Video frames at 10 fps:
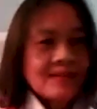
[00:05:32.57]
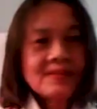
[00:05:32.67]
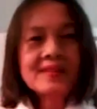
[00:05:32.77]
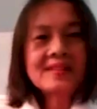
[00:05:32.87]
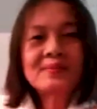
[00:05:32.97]

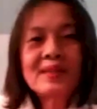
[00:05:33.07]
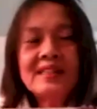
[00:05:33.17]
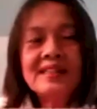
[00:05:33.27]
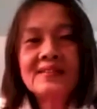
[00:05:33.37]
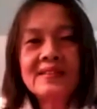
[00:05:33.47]
So this
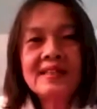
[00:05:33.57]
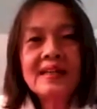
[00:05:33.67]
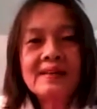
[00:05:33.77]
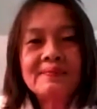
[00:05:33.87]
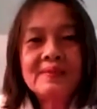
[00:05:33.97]
one is
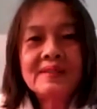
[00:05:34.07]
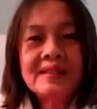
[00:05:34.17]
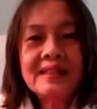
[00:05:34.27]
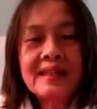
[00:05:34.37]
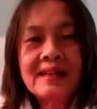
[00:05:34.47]

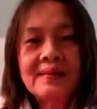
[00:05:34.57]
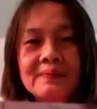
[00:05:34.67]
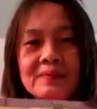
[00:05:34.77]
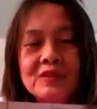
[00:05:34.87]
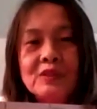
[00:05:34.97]

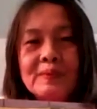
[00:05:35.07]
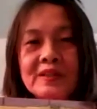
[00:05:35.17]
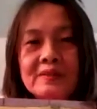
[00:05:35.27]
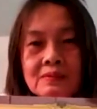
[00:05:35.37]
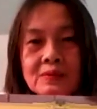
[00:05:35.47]
the
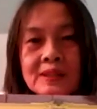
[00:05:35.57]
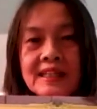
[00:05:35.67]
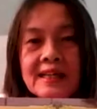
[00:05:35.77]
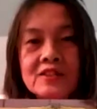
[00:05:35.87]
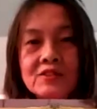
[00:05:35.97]
Schubert
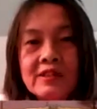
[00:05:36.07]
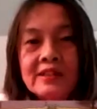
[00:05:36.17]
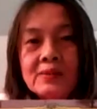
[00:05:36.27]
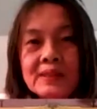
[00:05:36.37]
quintet, string